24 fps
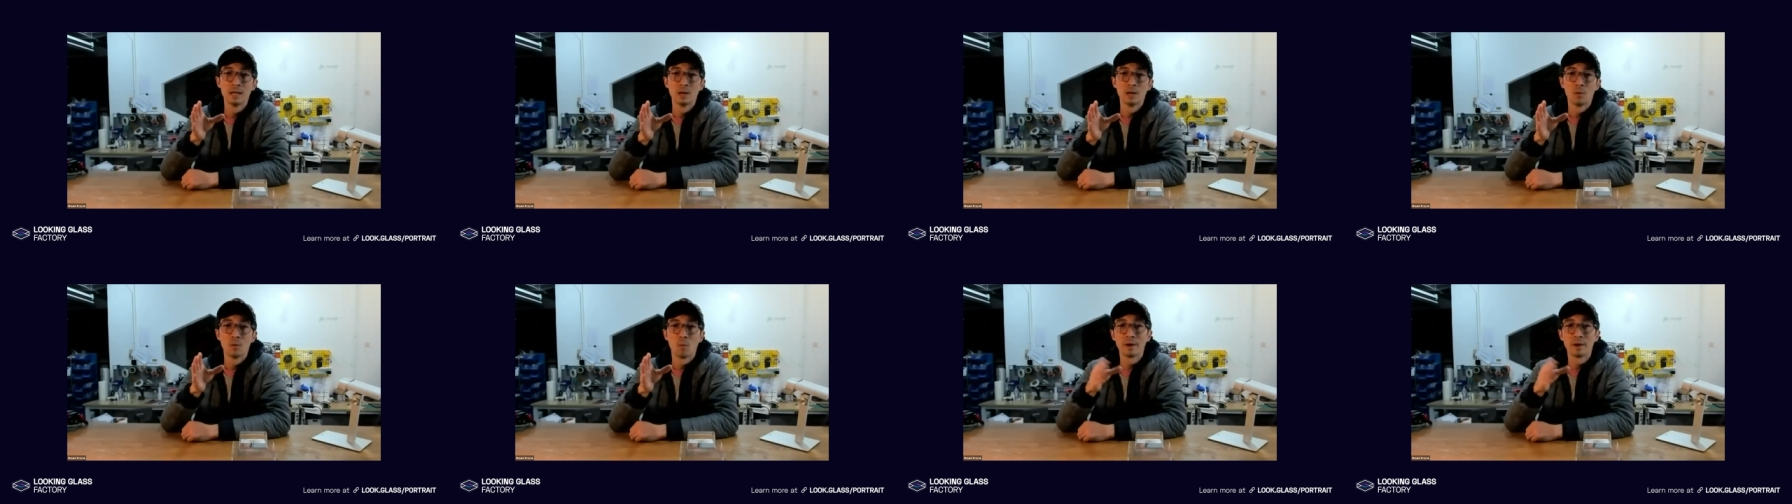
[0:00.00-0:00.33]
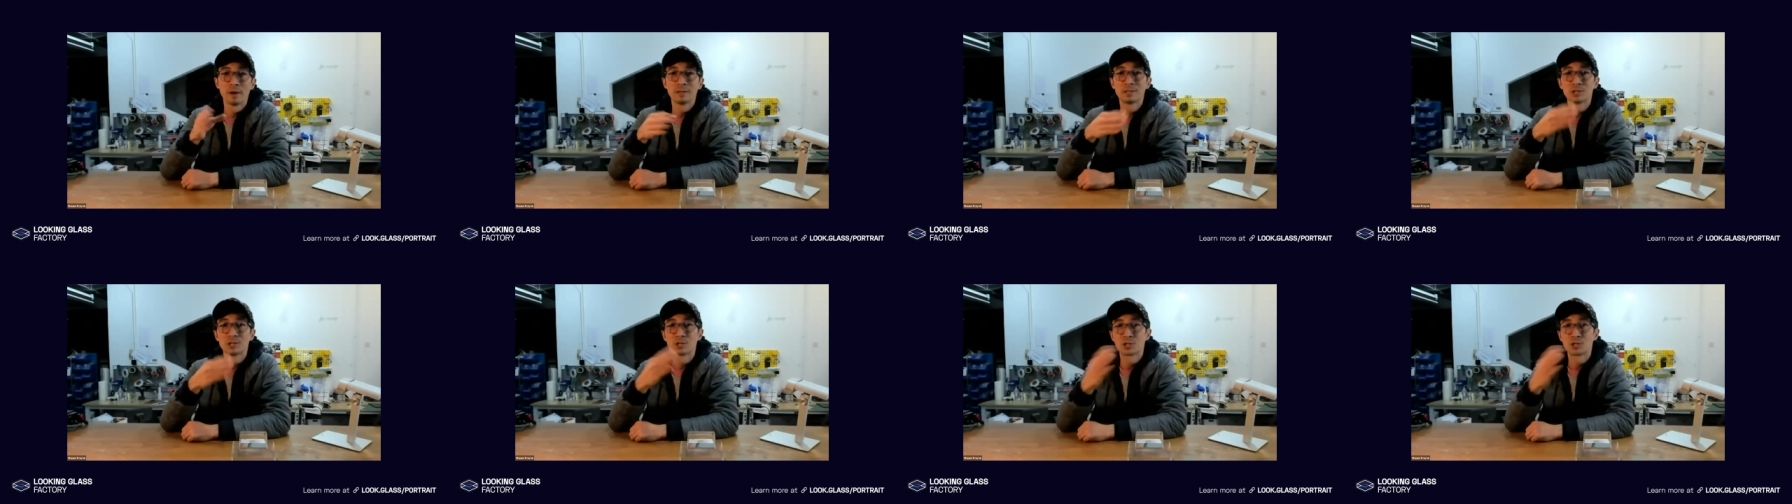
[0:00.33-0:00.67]

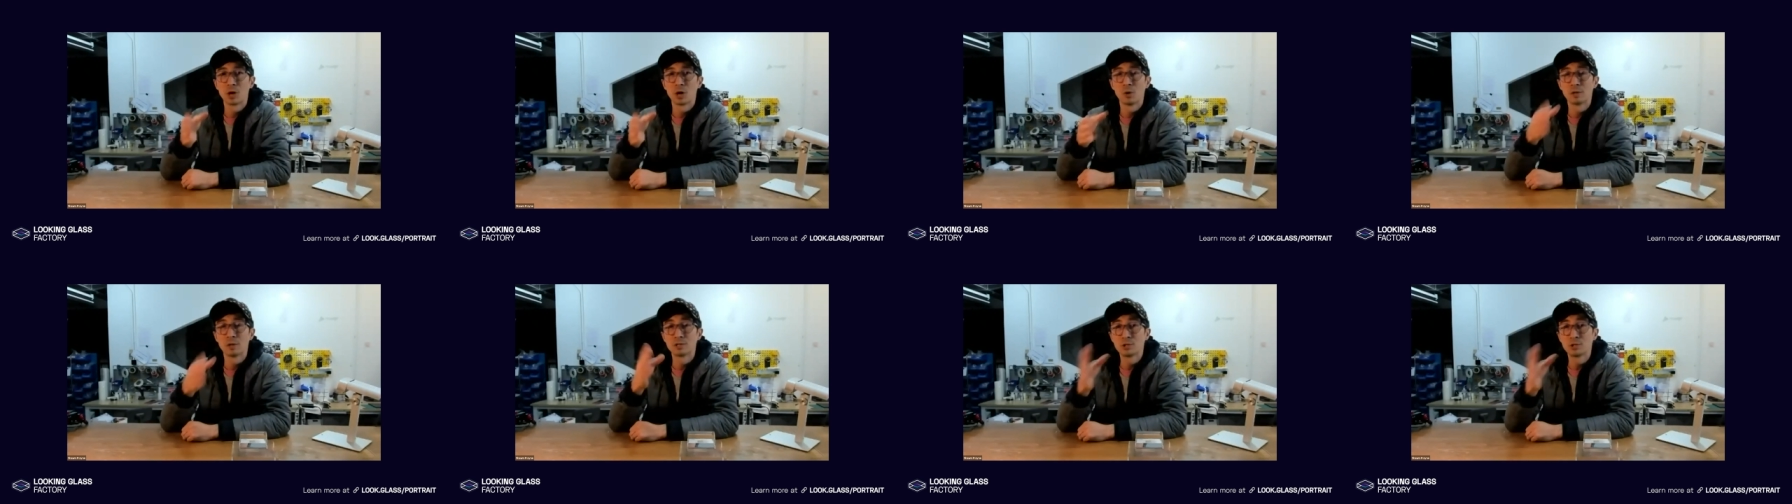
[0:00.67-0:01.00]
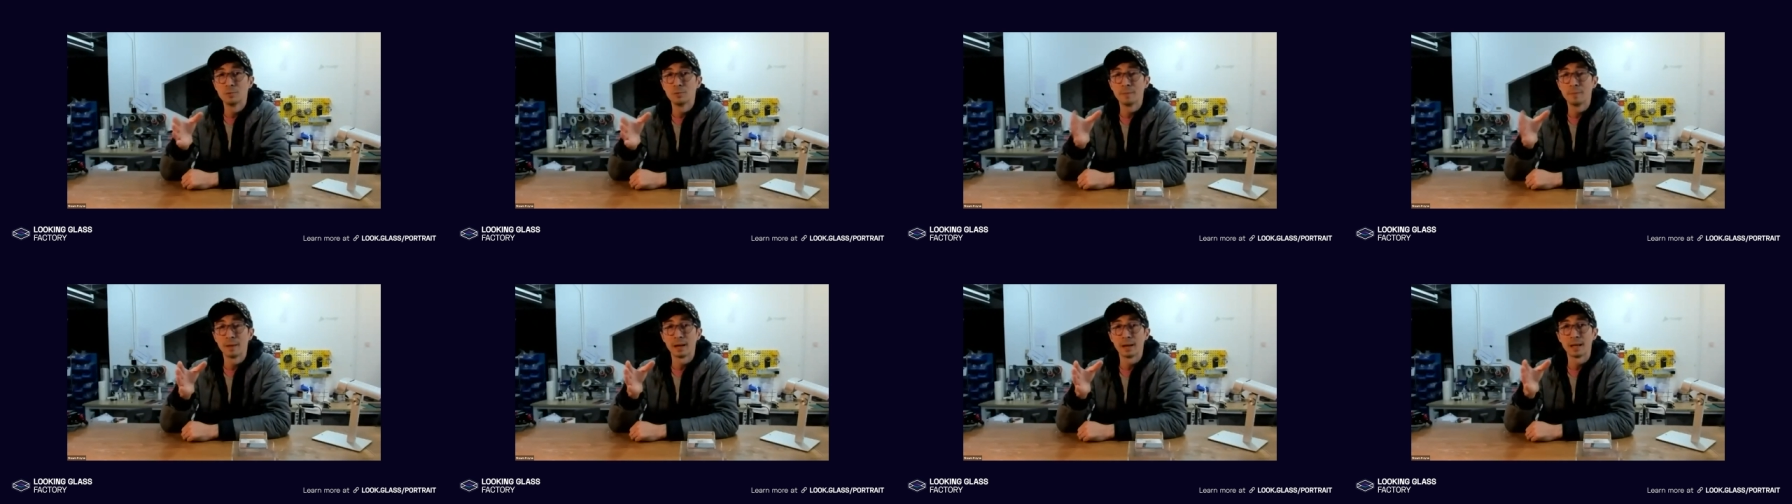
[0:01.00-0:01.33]
wanted to show a
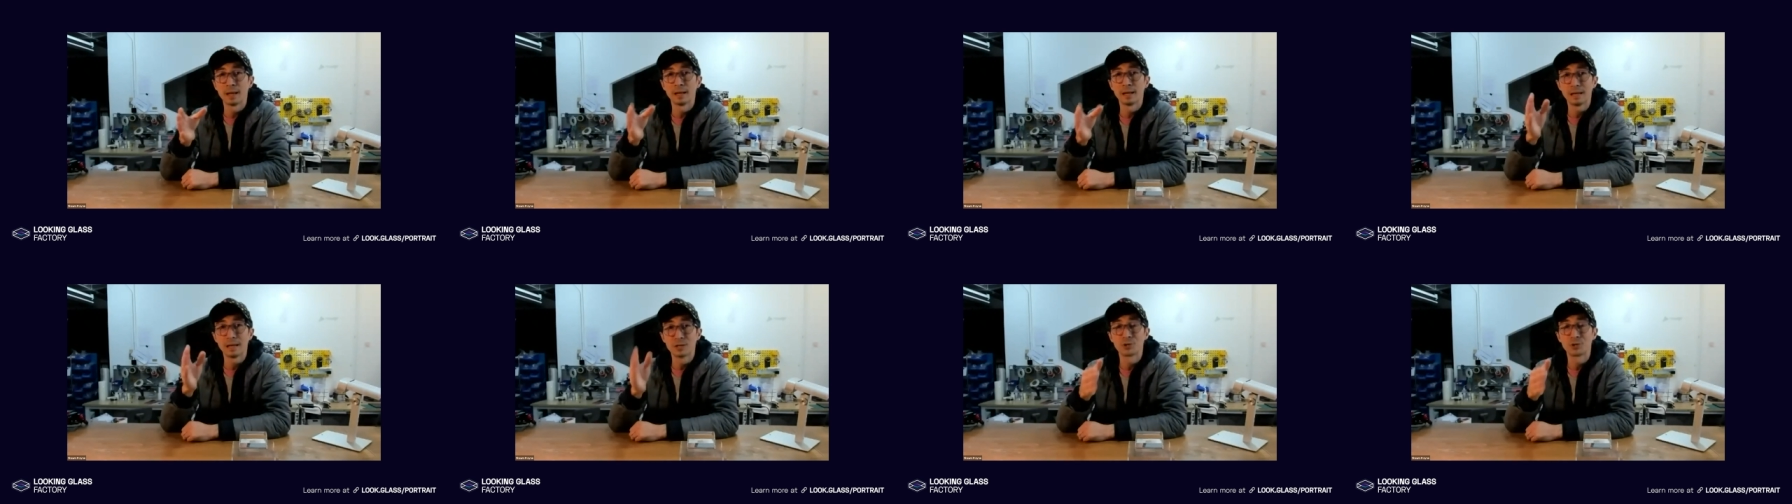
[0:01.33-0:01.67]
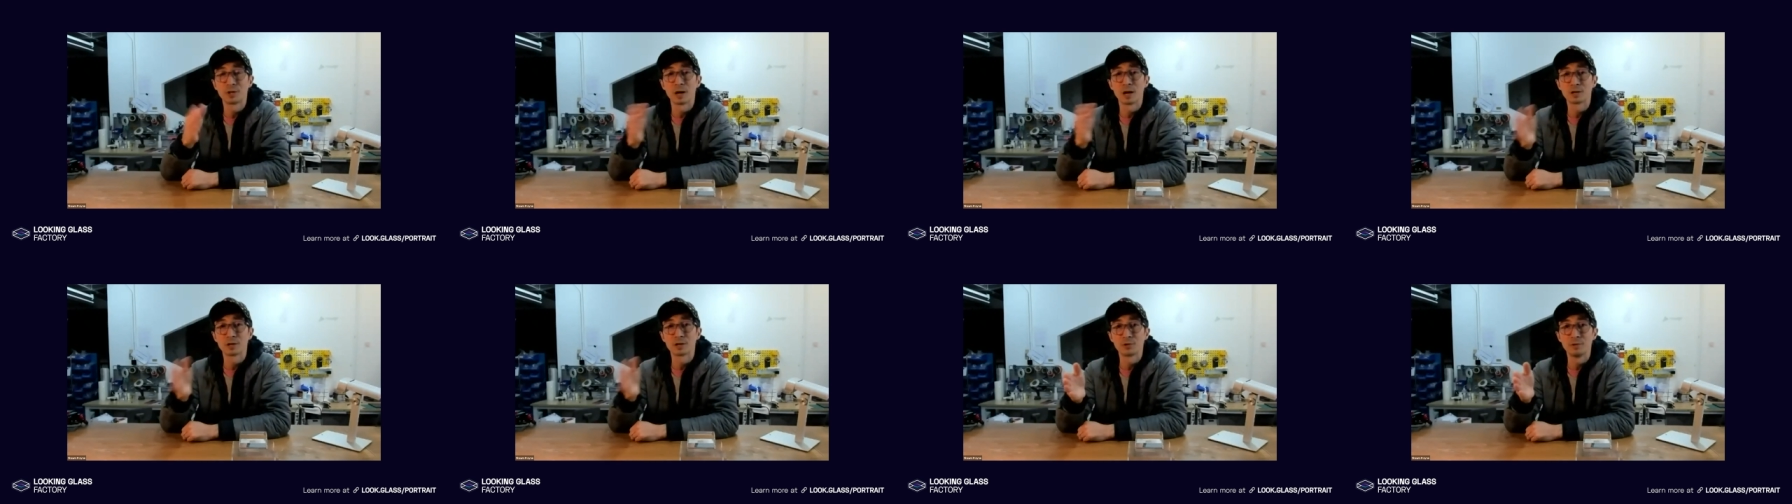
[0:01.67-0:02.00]
two minute
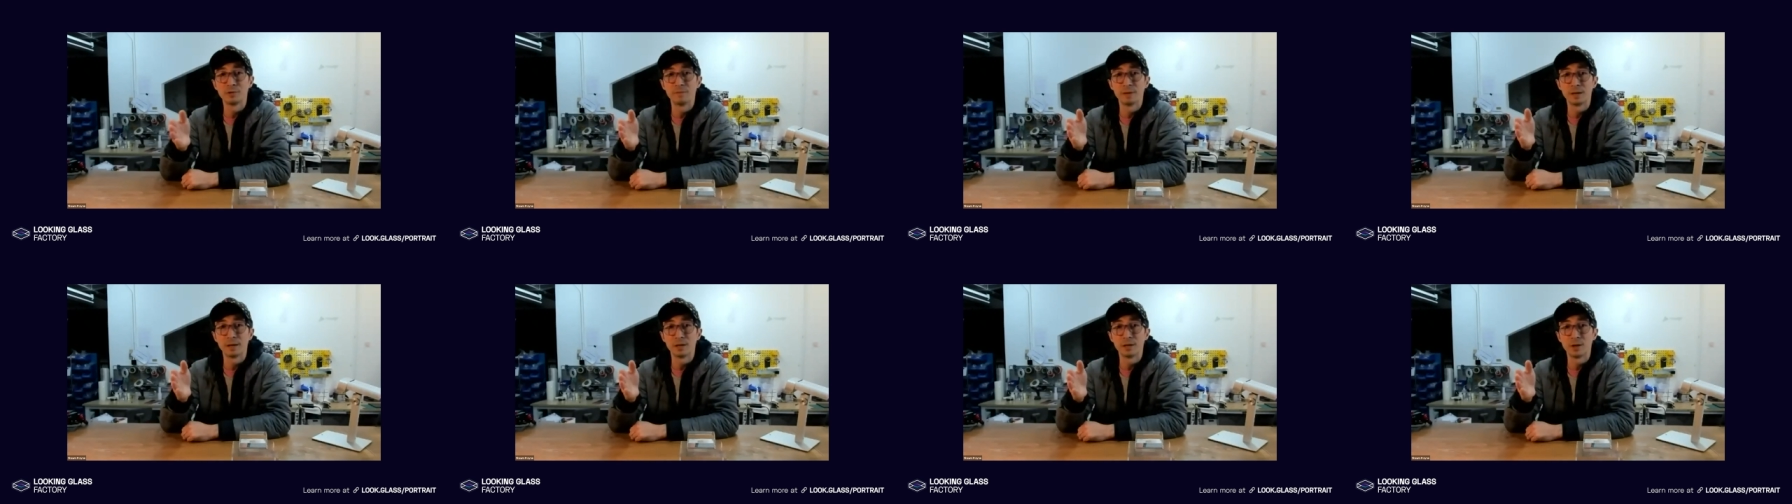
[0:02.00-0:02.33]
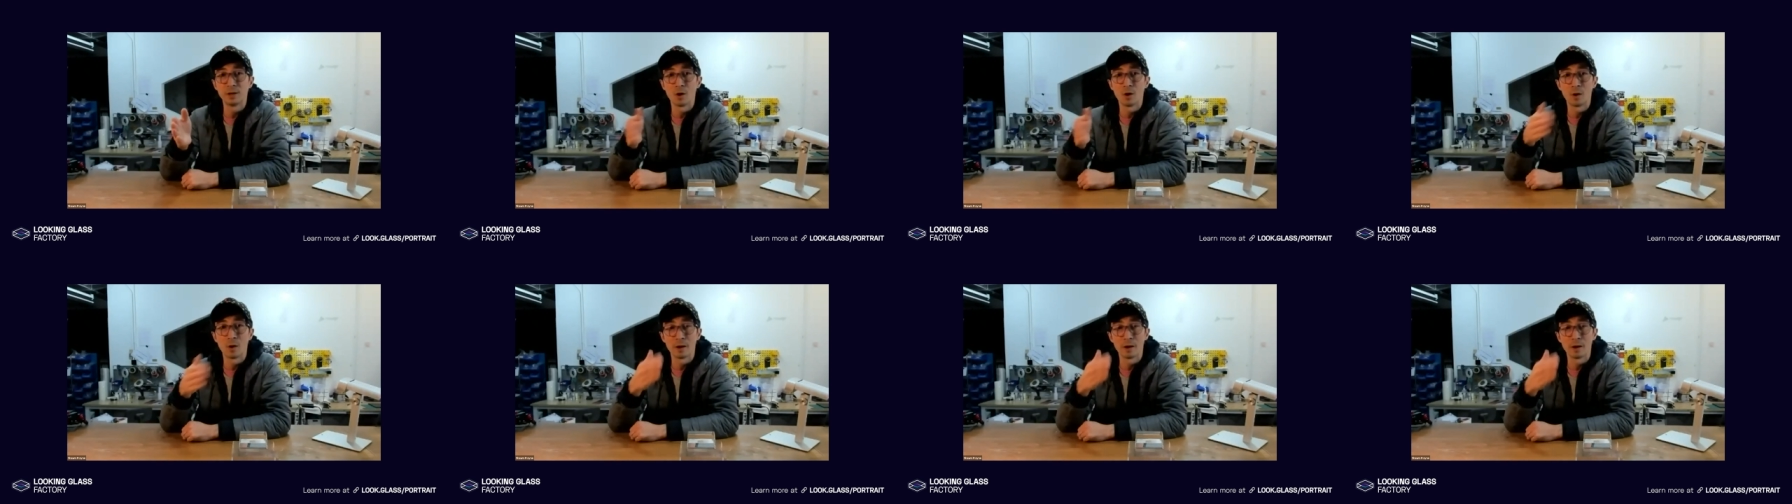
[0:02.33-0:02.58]
introductory video.